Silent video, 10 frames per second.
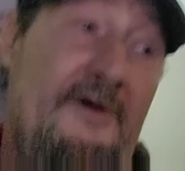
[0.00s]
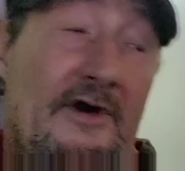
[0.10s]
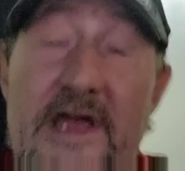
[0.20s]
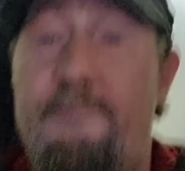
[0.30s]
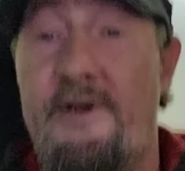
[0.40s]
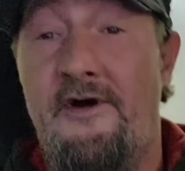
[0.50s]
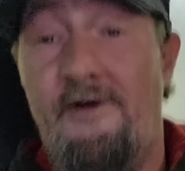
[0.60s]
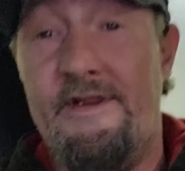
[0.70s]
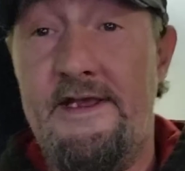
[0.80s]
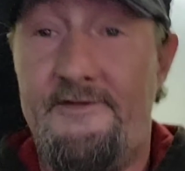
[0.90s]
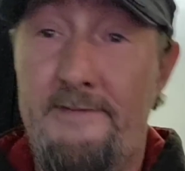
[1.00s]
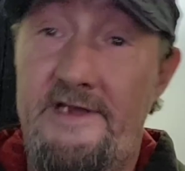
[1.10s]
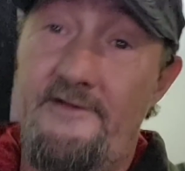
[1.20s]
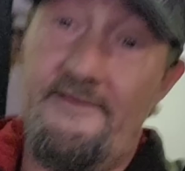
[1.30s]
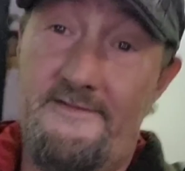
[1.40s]
got to keep an eye on these,
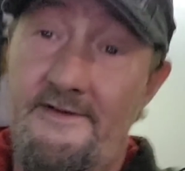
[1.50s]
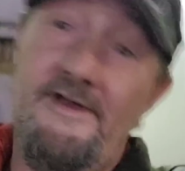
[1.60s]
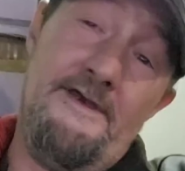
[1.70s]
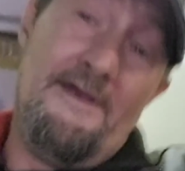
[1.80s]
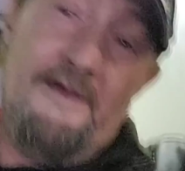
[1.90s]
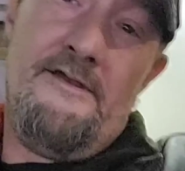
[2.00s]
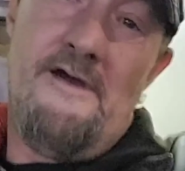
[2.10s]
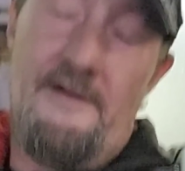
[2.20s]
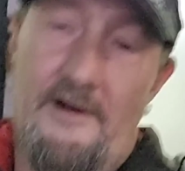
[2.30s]
because I've